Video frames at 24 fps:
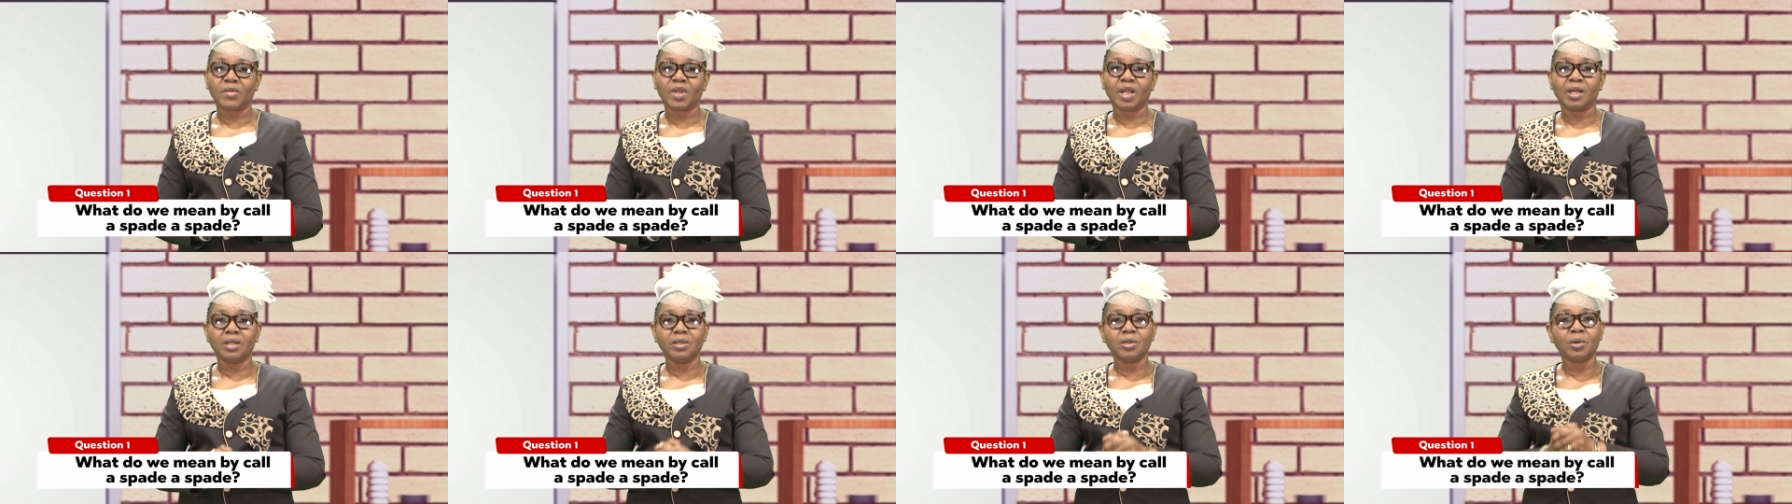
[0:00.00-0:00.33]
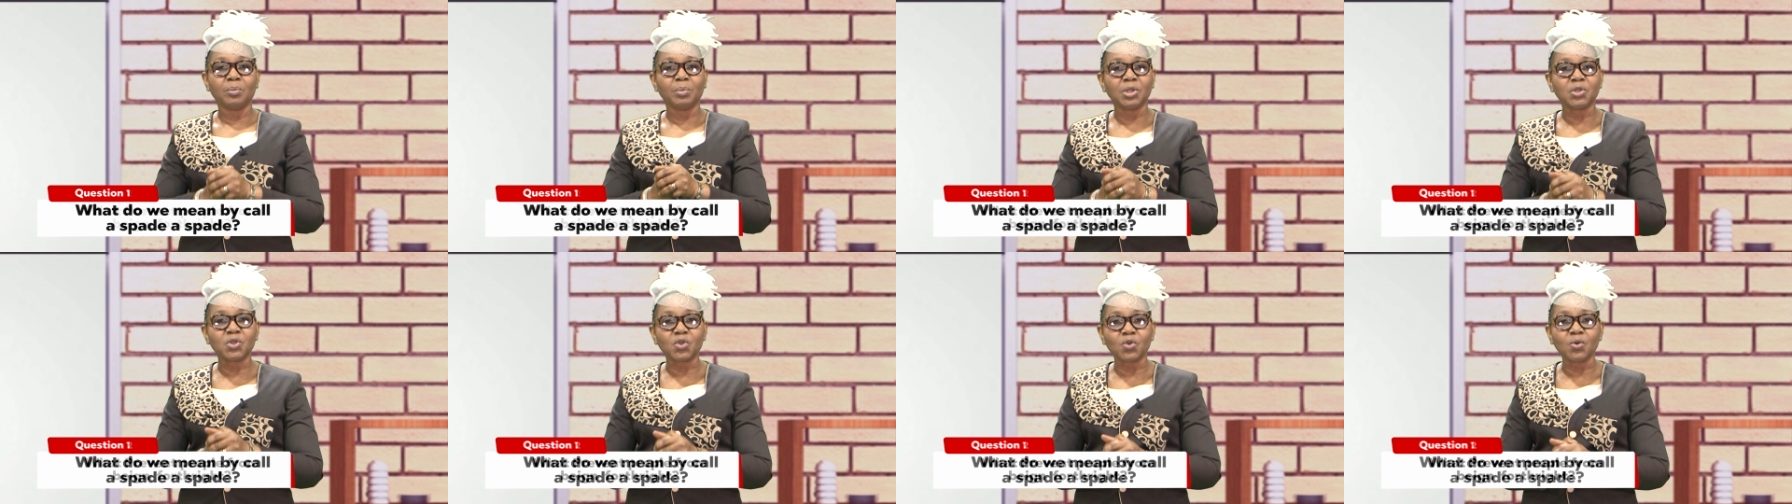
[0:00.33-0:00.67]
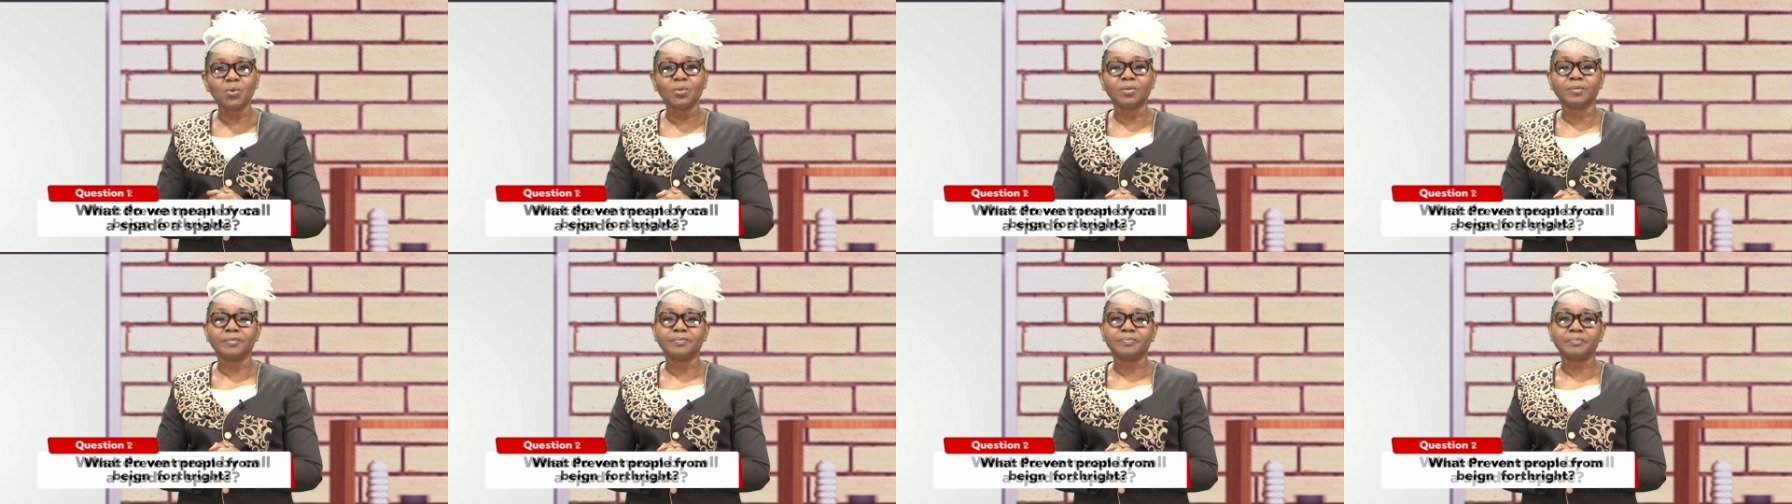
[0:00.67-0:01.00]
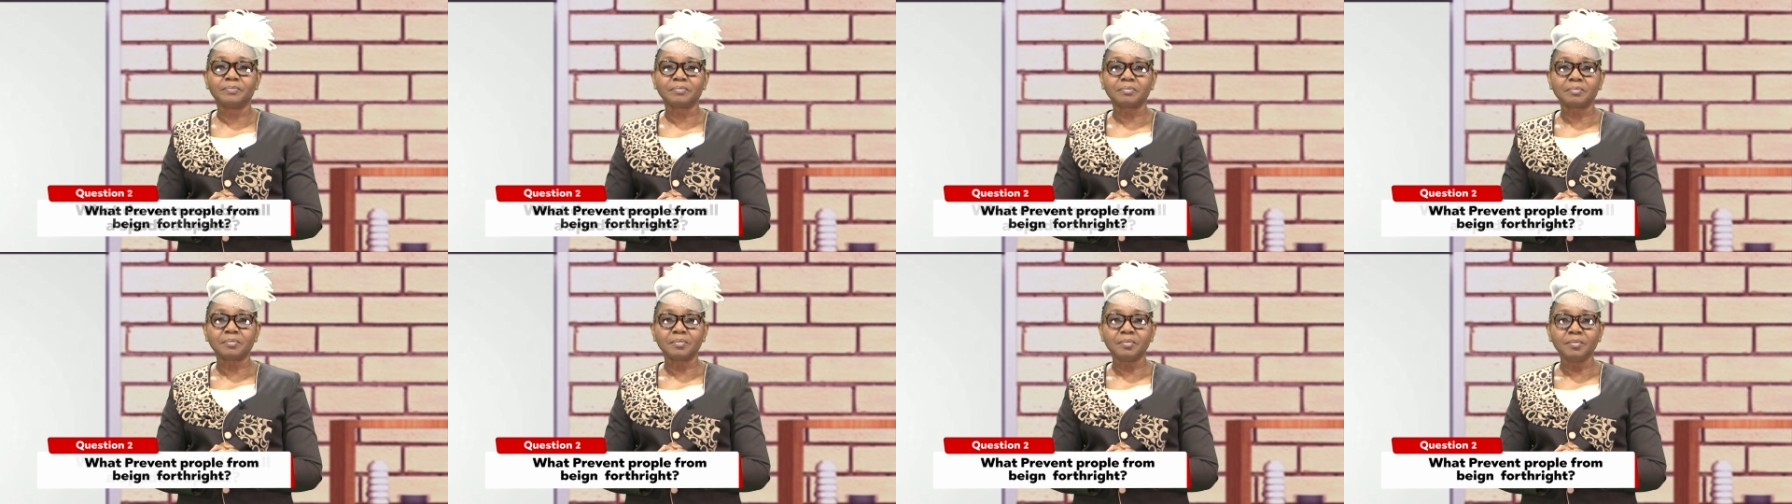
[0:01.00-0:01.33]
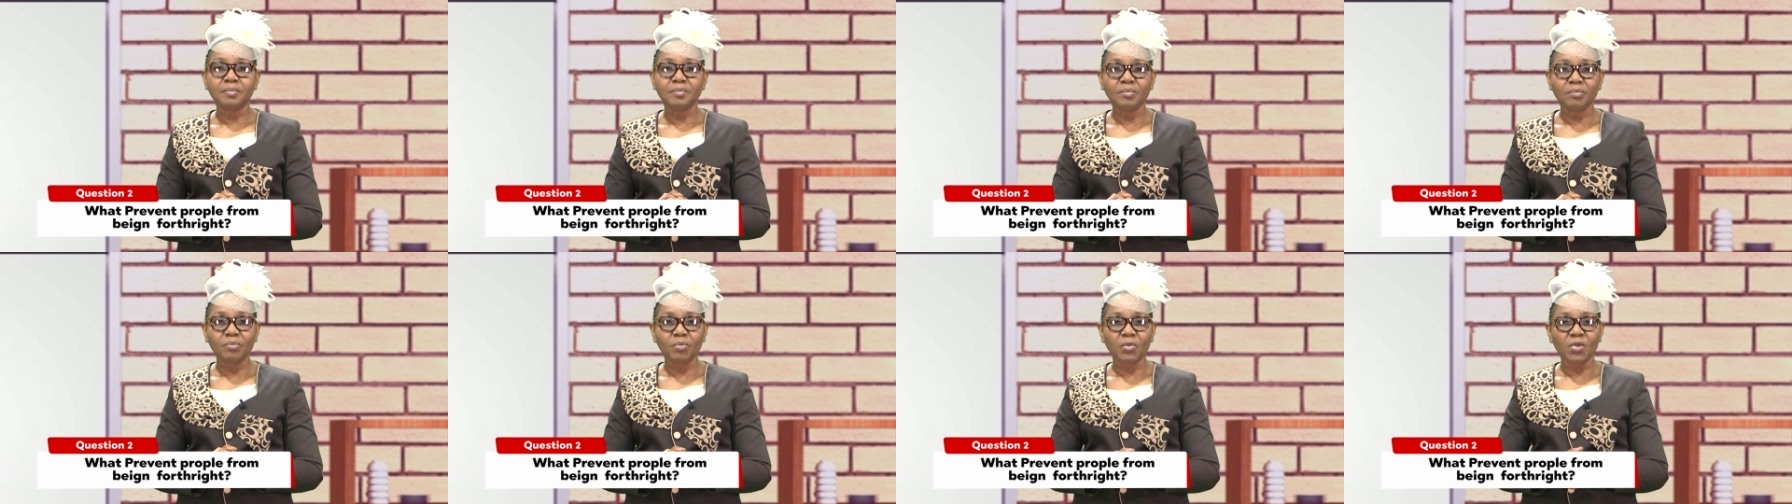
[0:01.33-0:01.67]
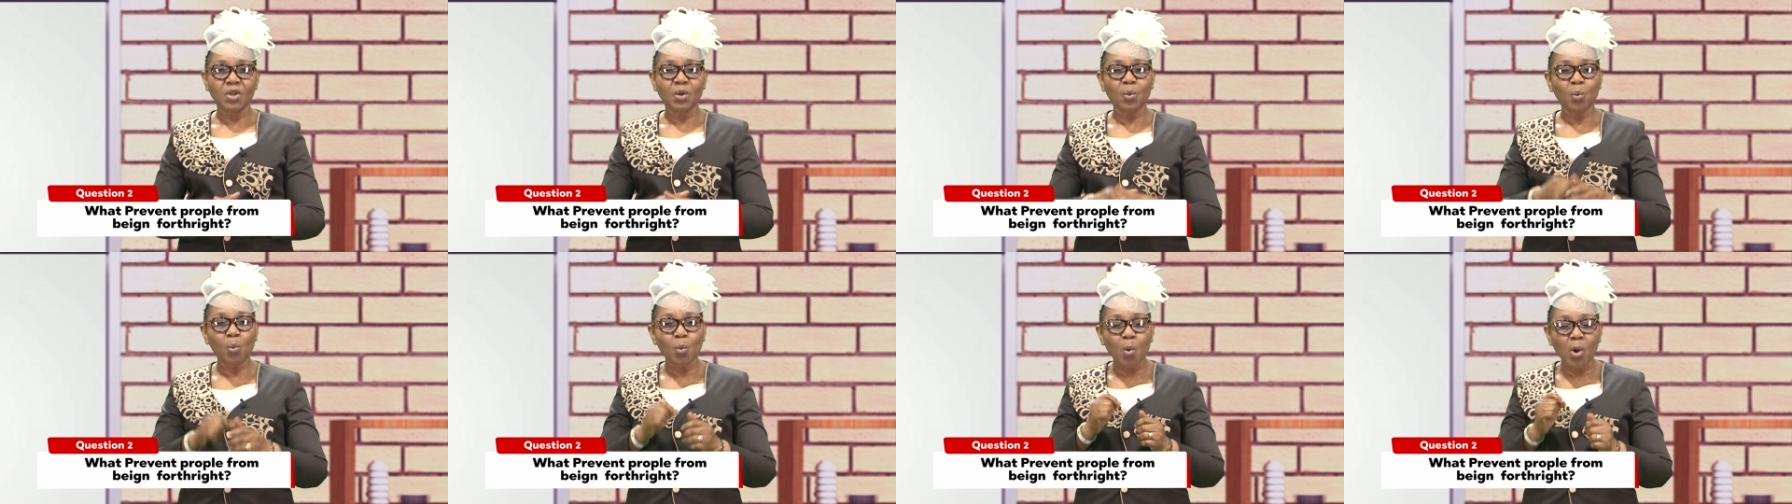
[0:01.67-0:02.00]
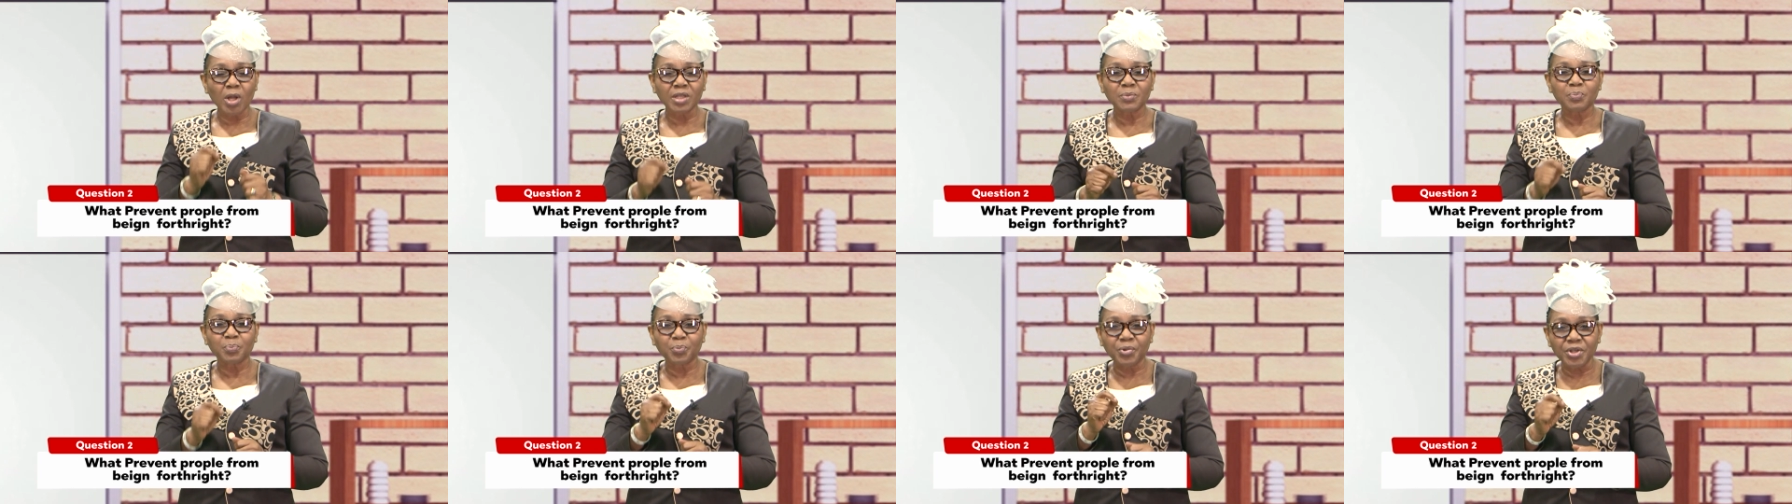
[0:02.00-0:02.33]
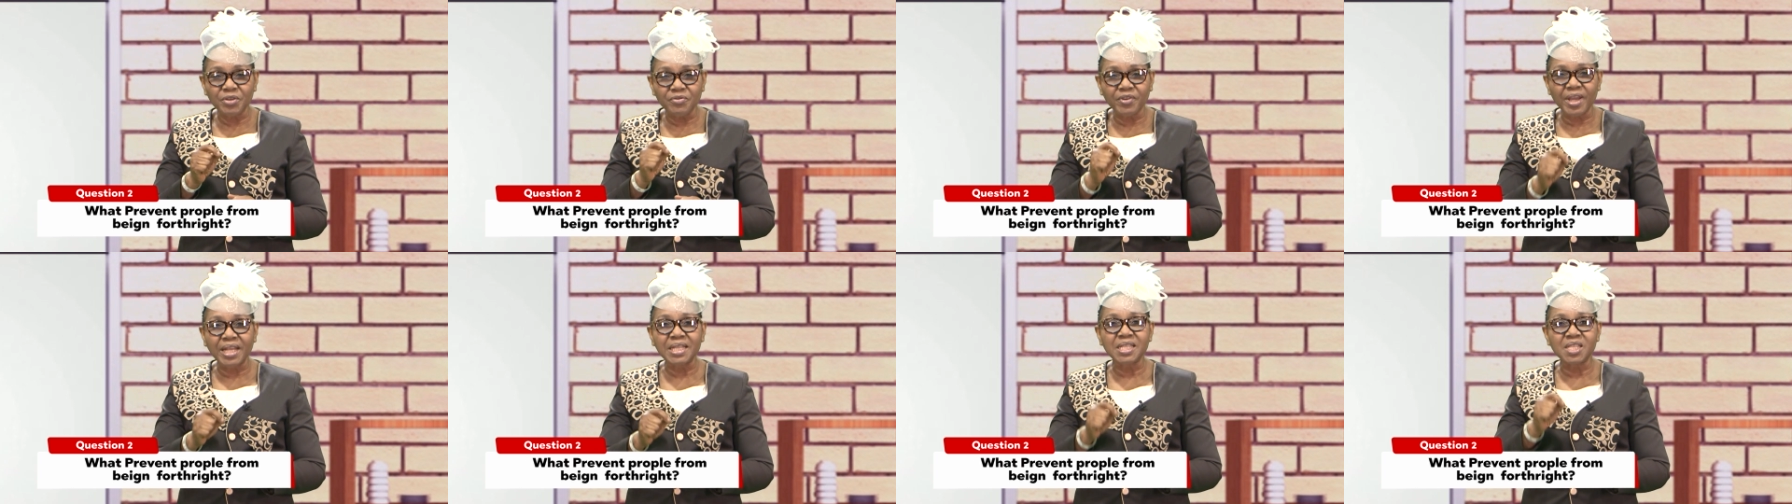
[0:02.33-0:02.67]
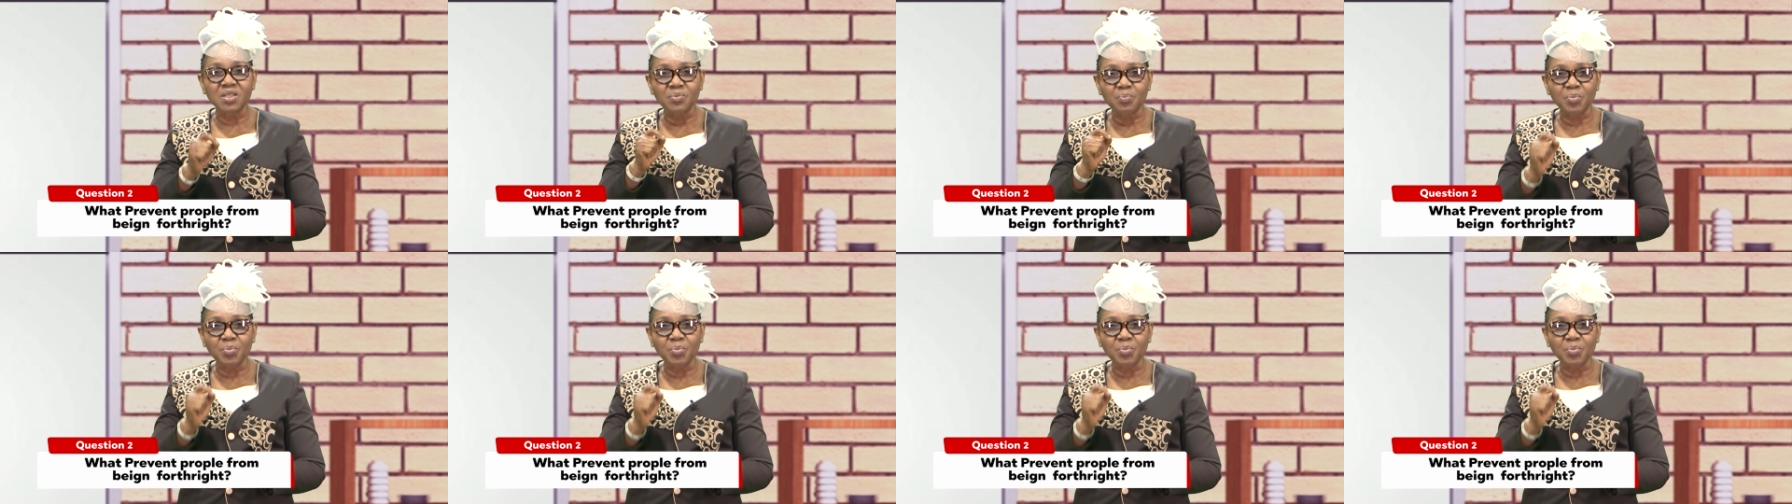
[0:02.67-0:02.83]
Number two, what prevents